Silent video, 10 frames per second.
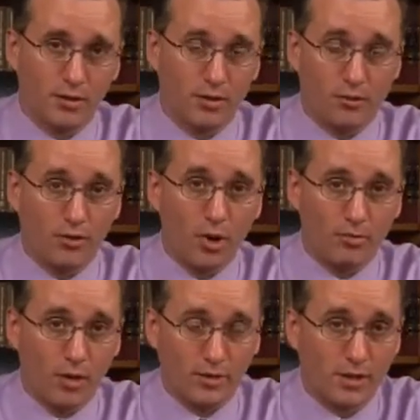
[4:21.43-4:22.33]
your
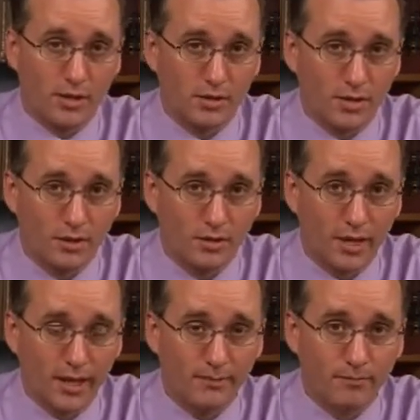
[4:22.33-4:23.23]
thought processes each
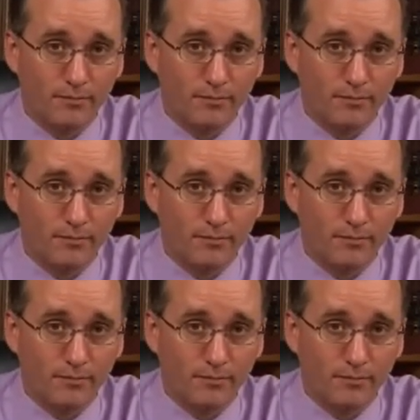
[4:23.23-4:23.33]
day,